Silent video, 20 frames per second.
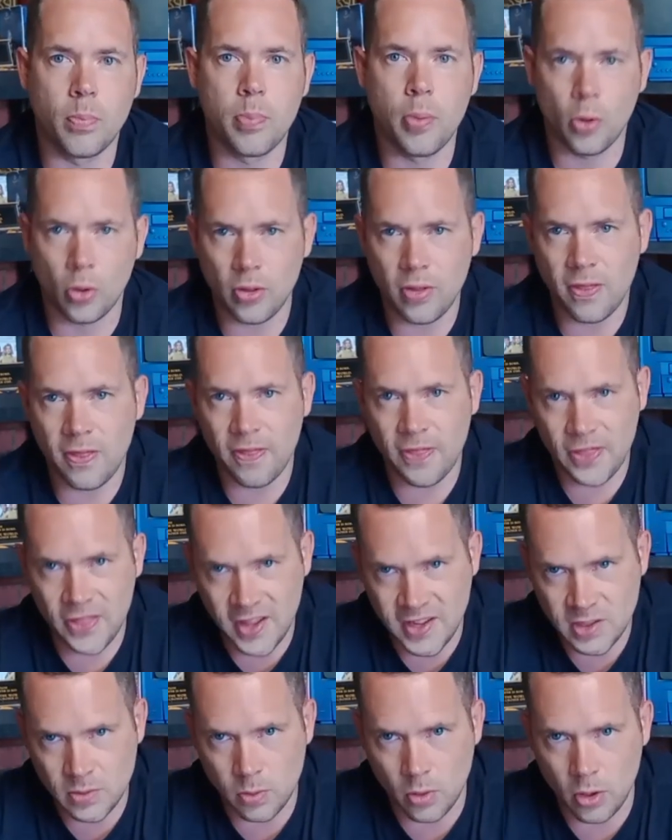But
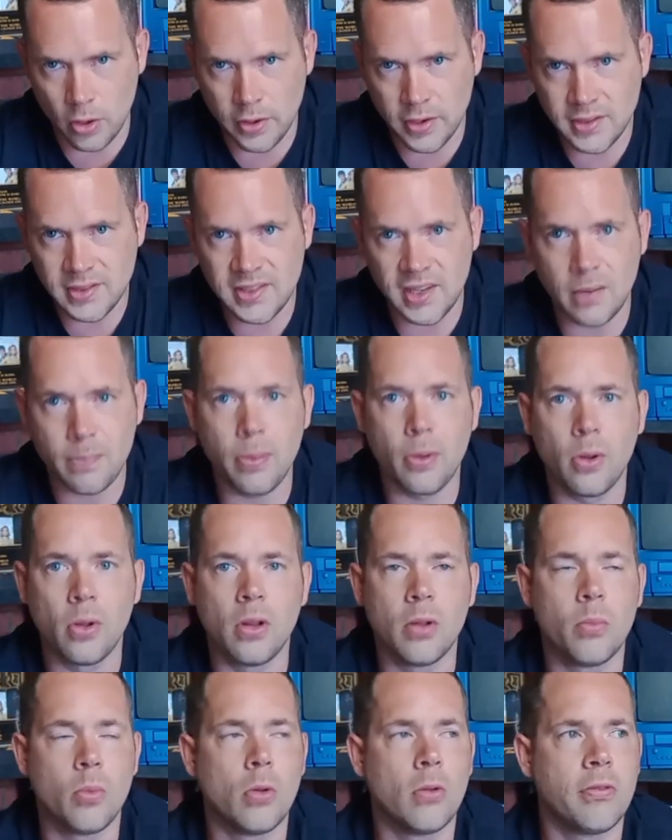this one,
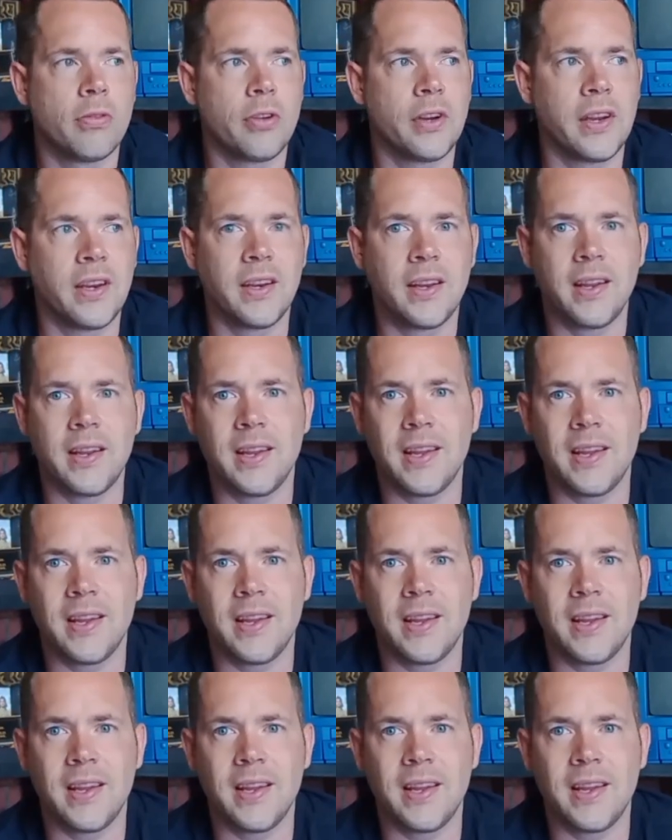Deadpool and Wolverine,